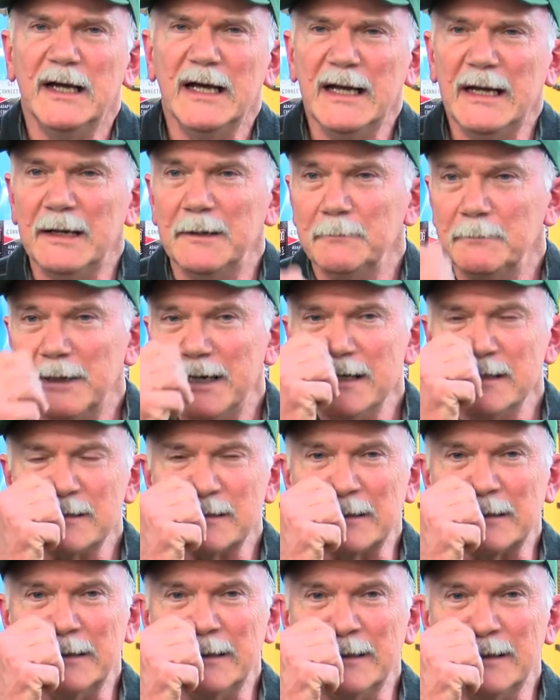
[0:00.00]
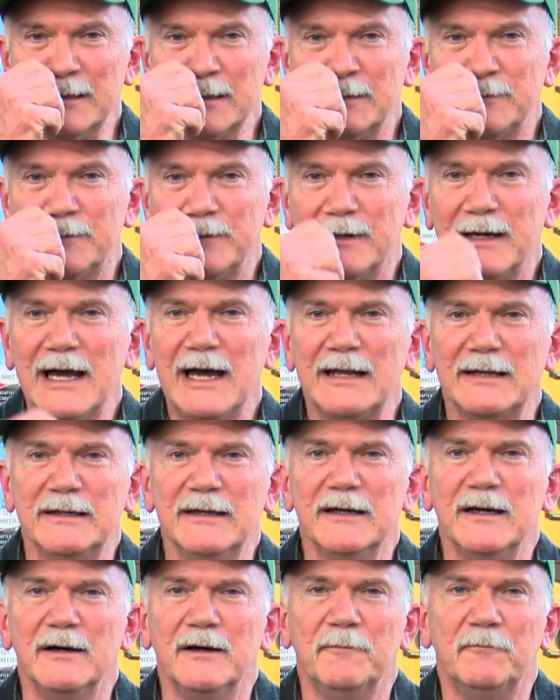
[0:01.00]
And basically, the
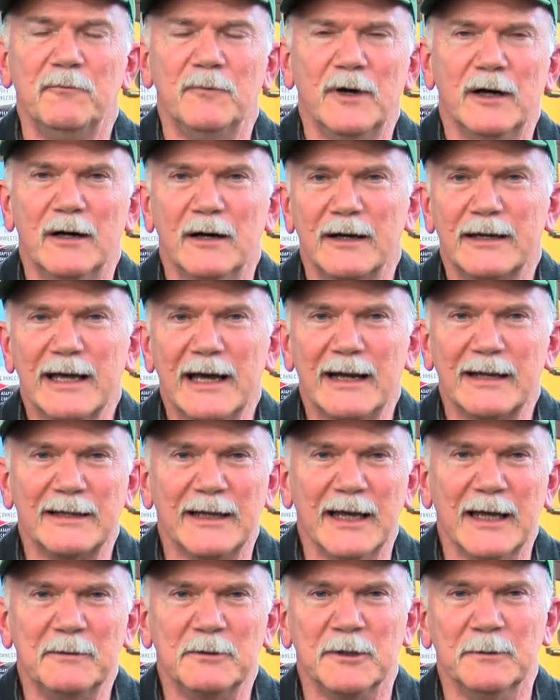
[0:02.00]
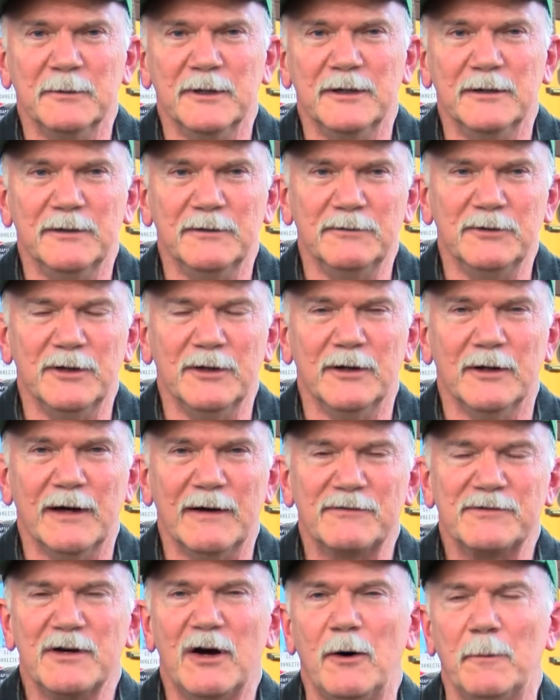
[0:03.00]
idea kind of came to me. You know,
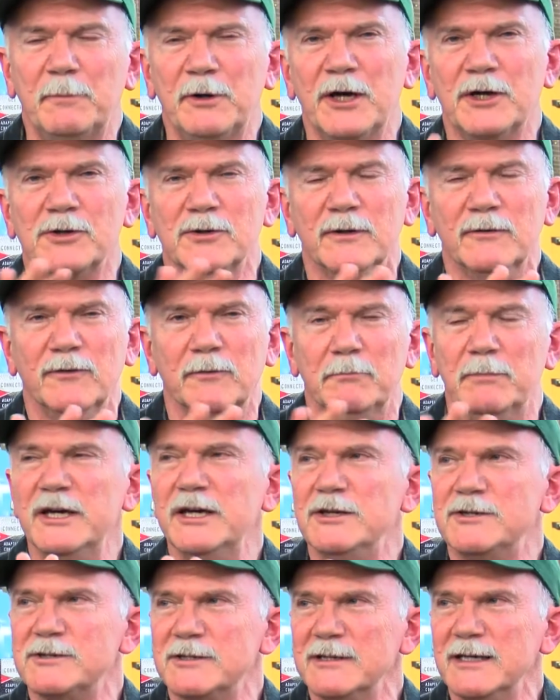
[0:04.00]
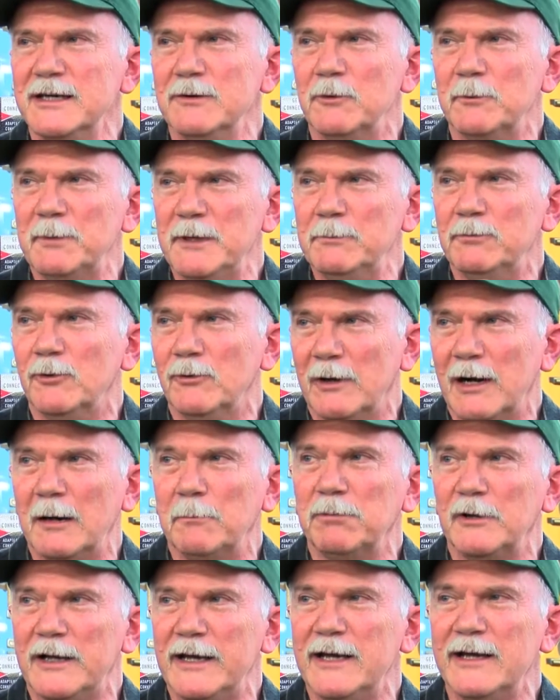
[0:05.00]
I saw a picture of a beach scene where people were
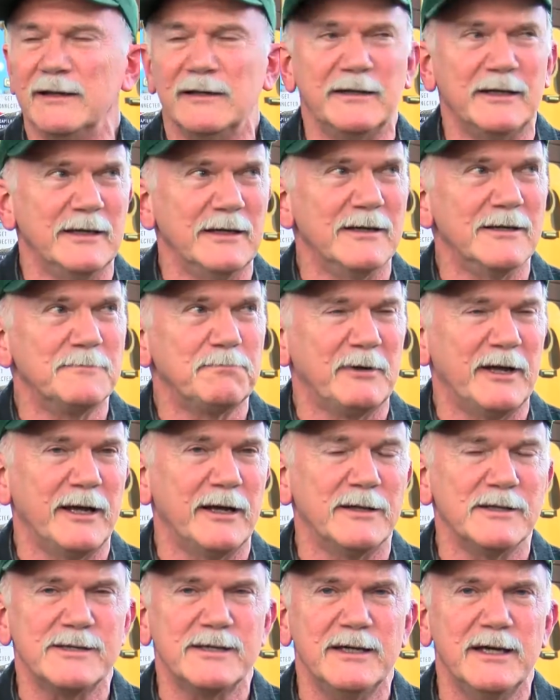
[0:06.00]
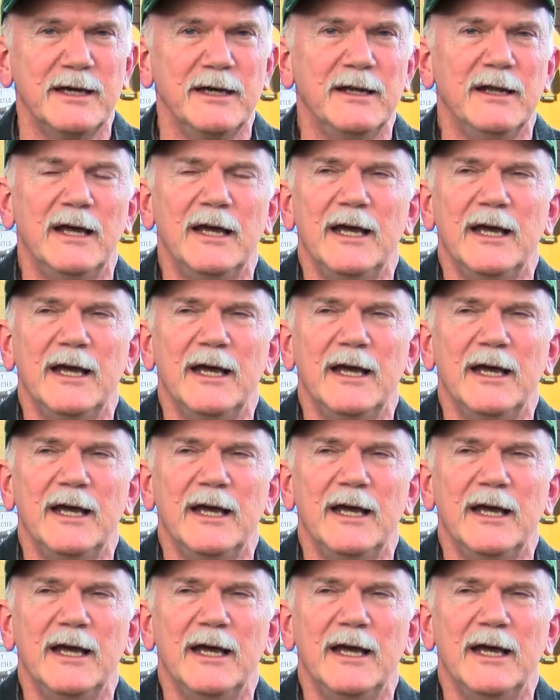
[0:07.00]
out playing and kids played in the sand.